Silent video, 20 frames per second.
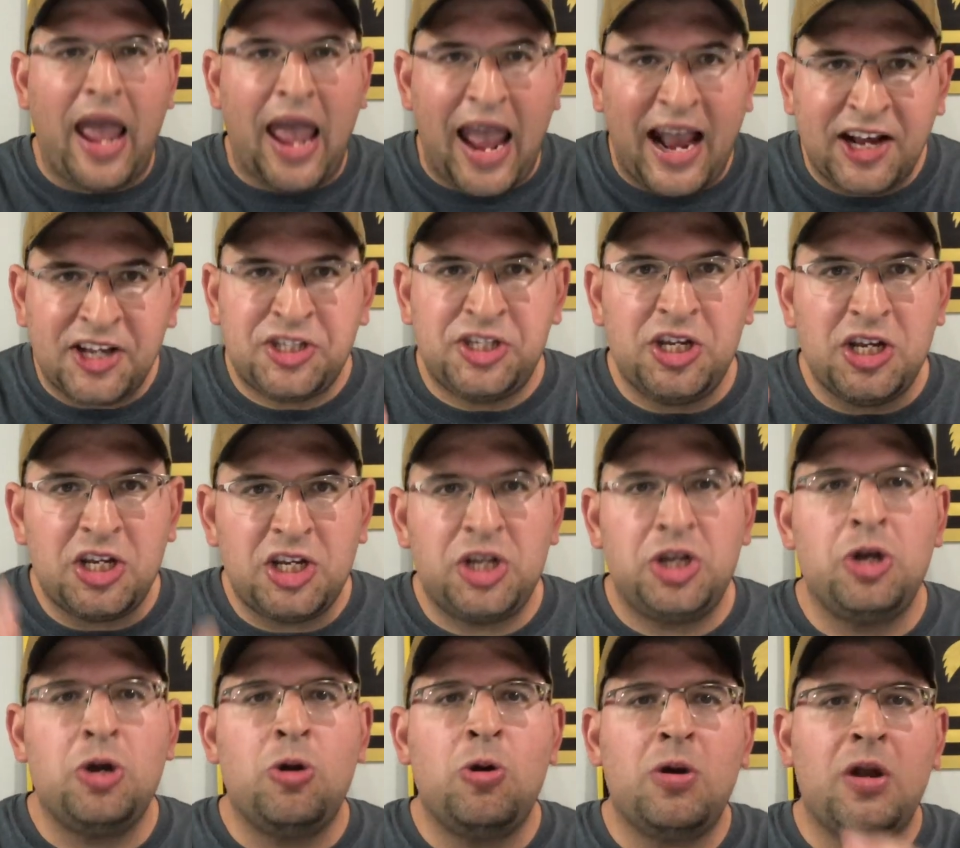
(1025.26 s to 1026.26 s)

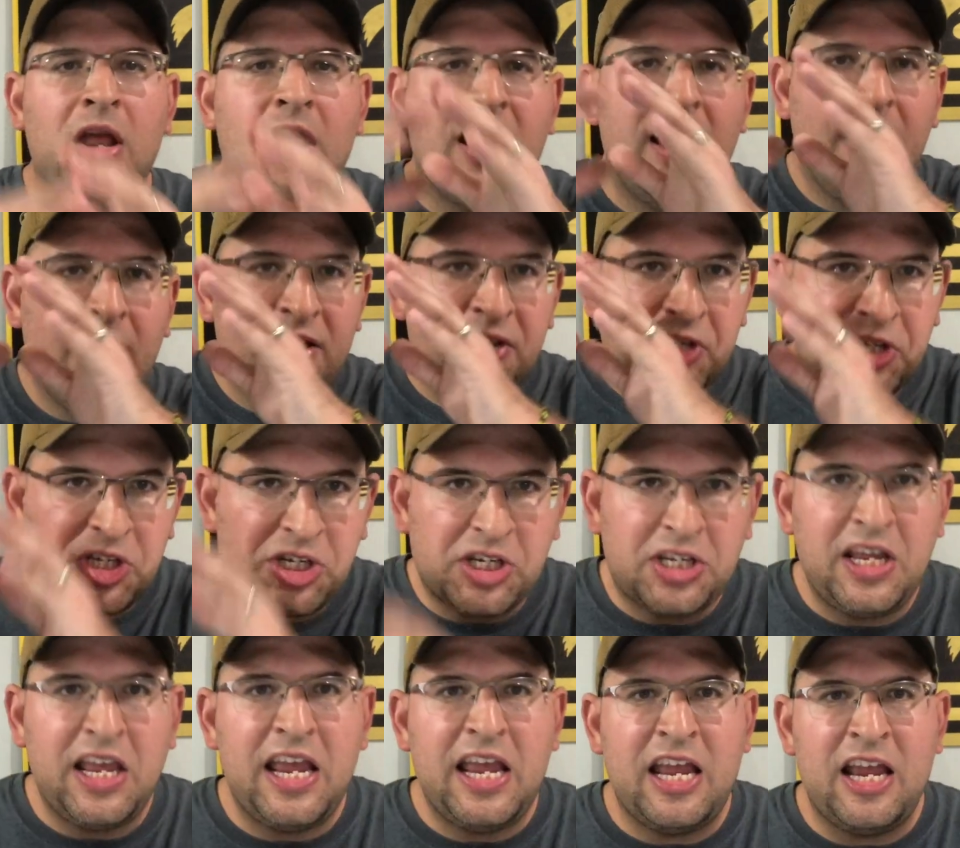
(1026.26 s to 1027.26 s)
execute,
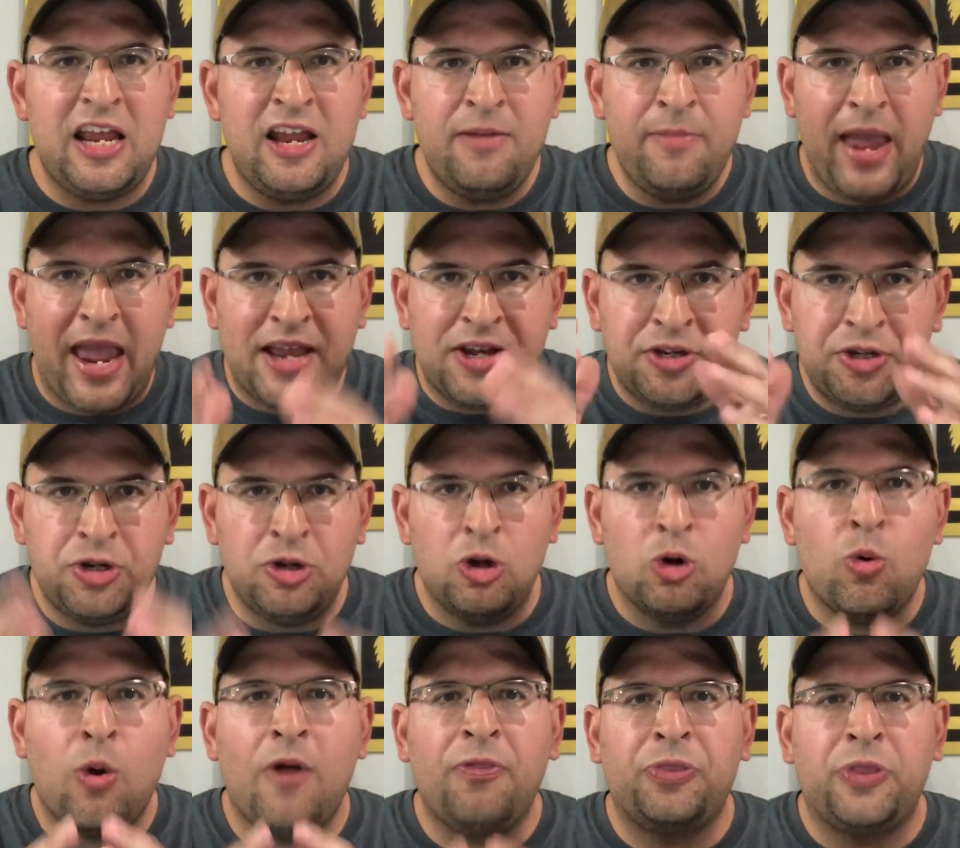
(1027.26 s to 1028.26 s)
scheme, and do
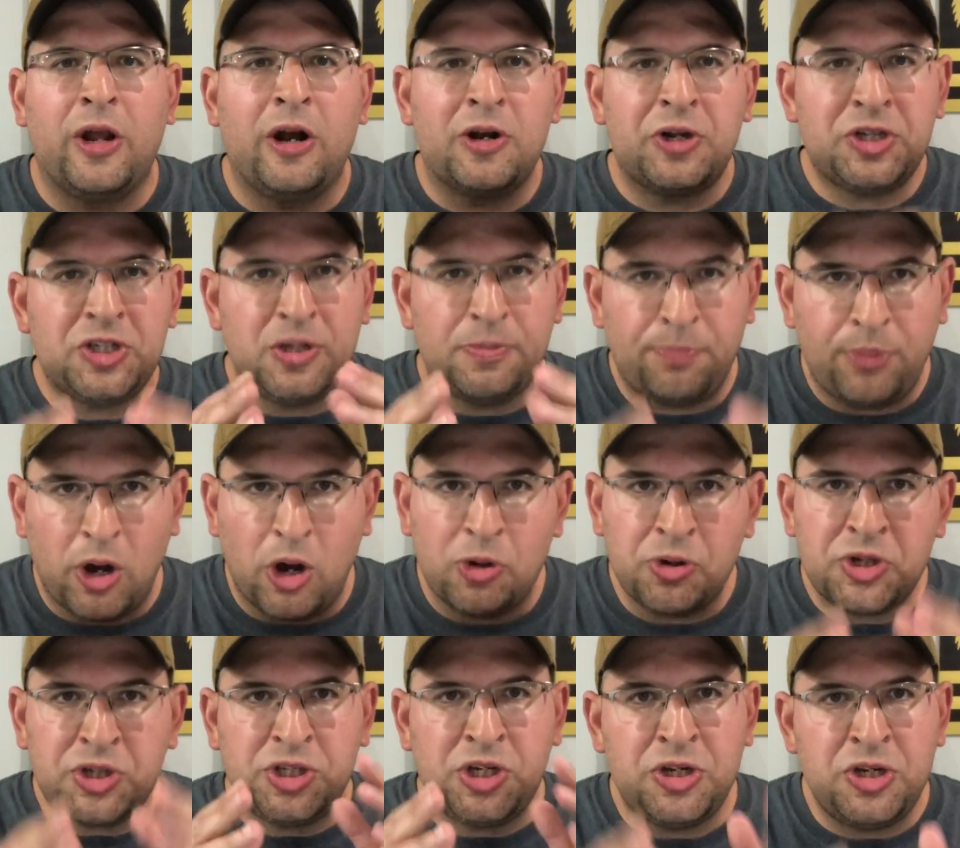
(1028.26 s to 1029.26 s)
what they're
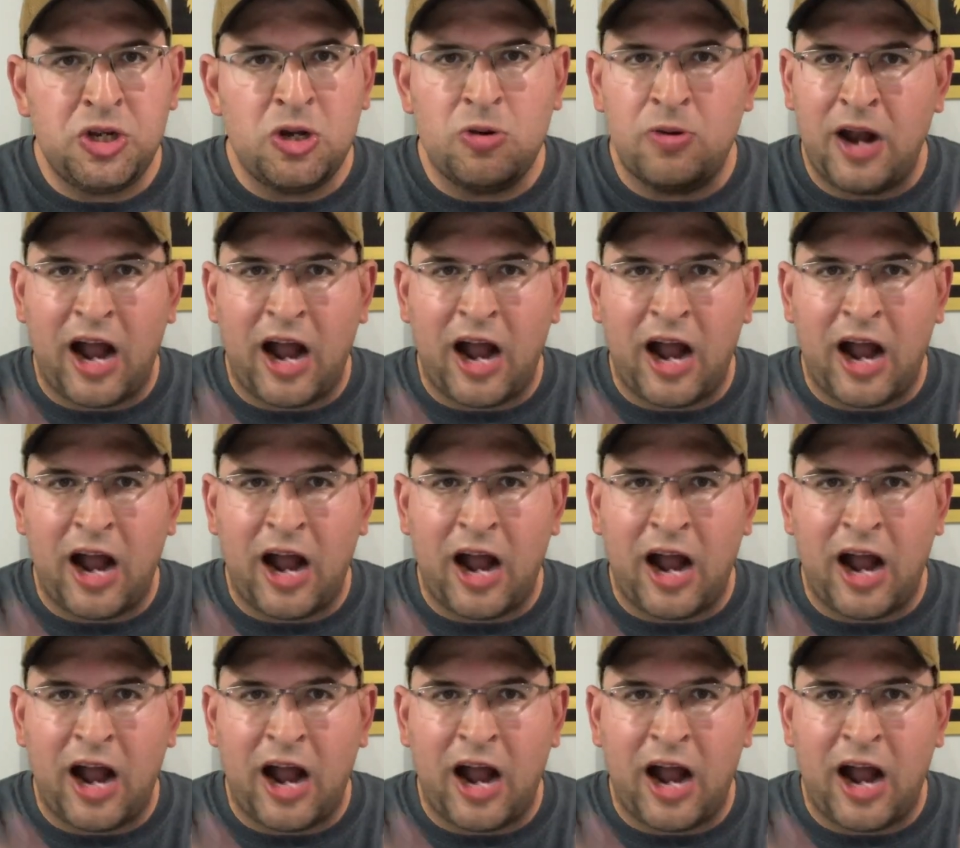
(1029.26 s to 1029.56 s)
supposed to do.